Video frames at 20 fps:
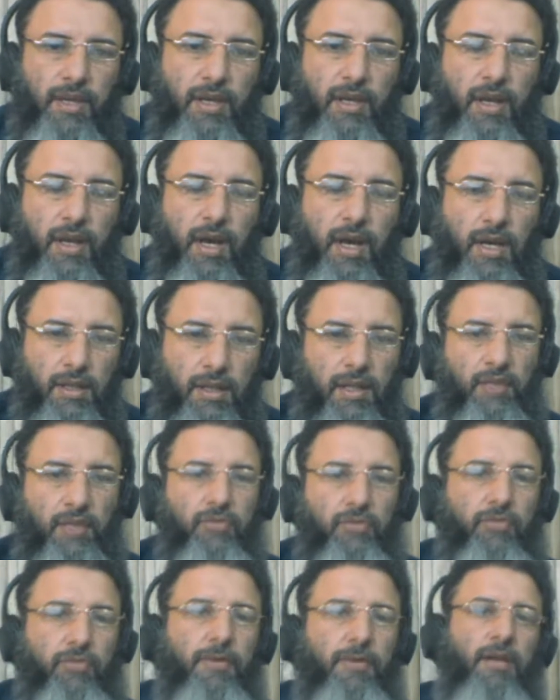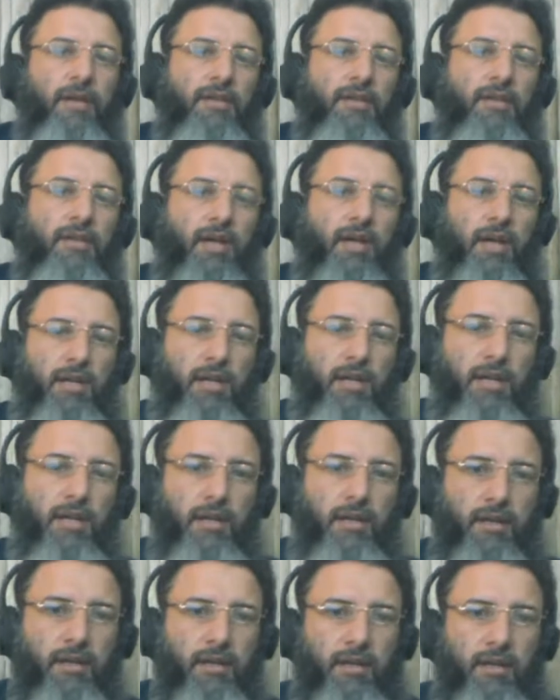Allah subhanahu wa ta'ala
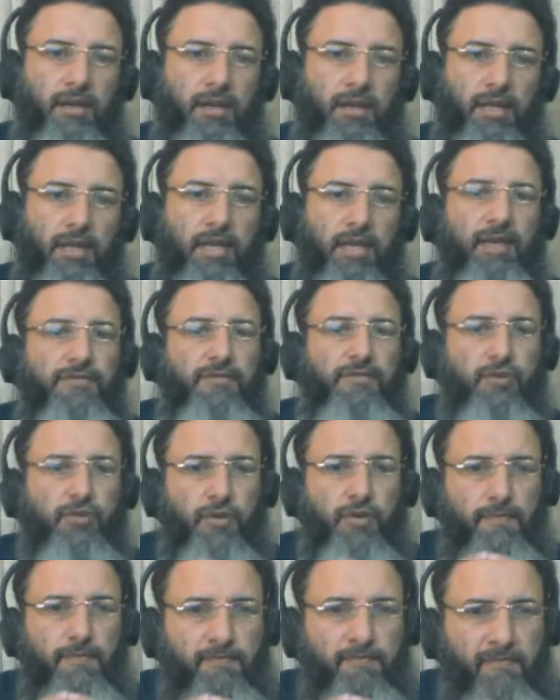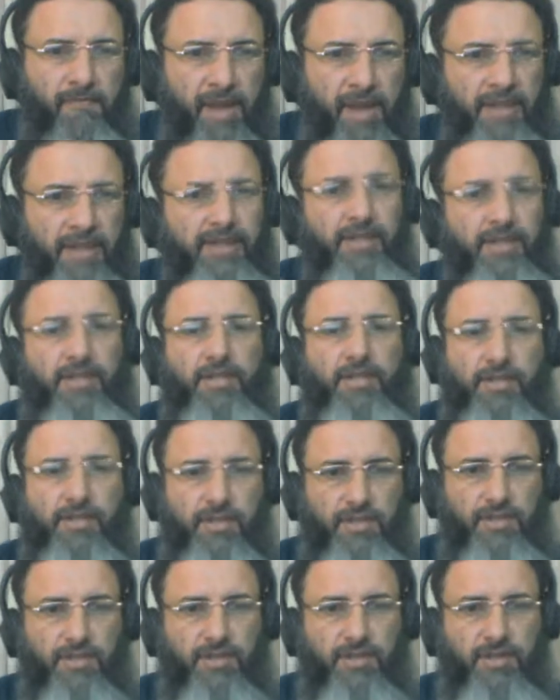gave
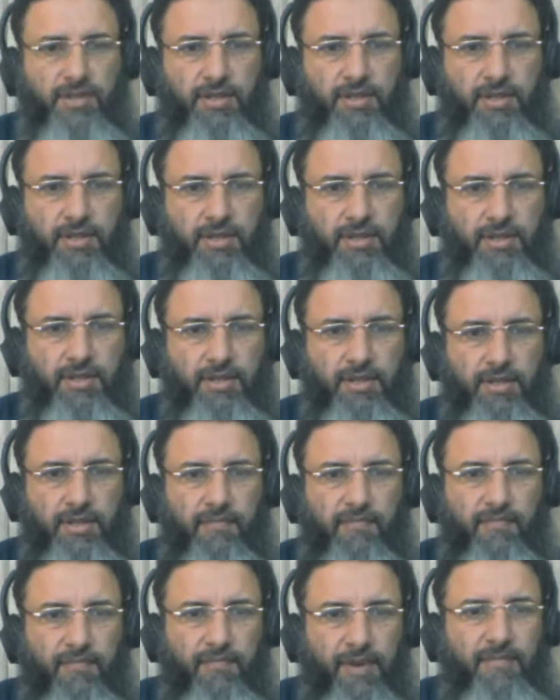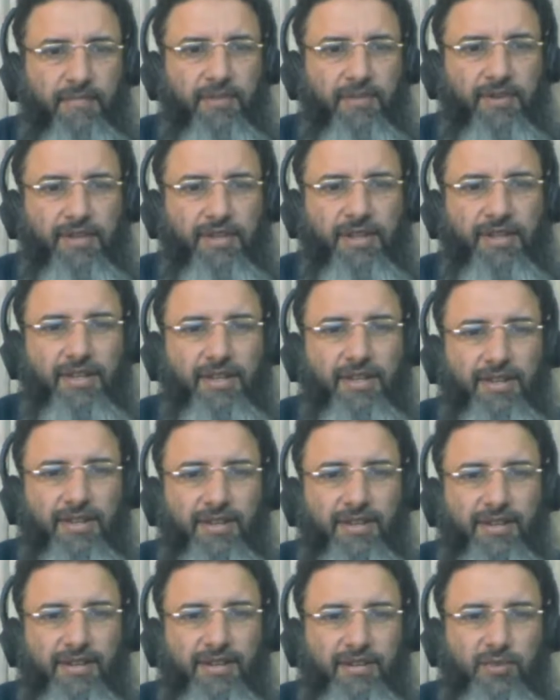tremendous memory
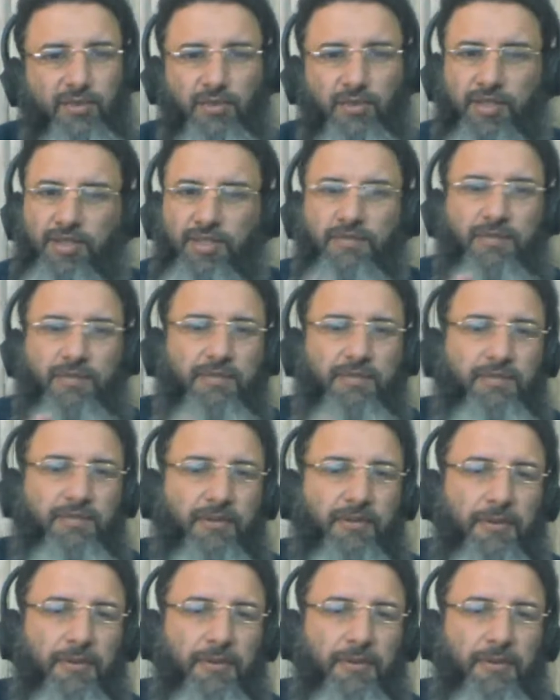to these people.